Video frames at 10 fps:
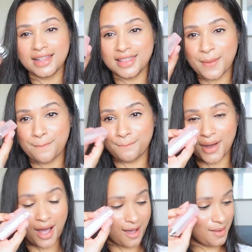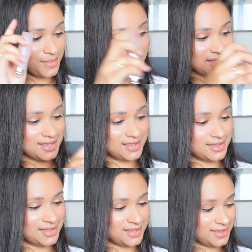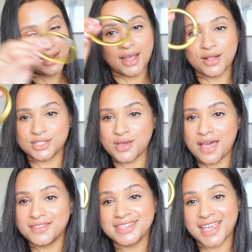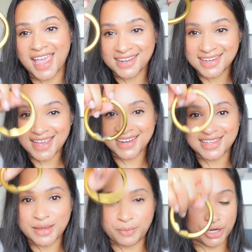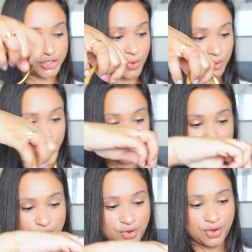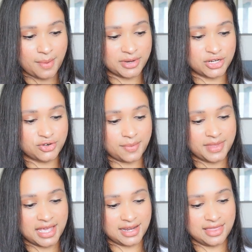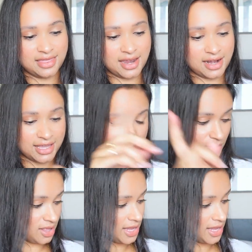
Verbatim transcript: lip balm. And I also have this handy dandy purse holder, so I'm gonna drop that in there as well.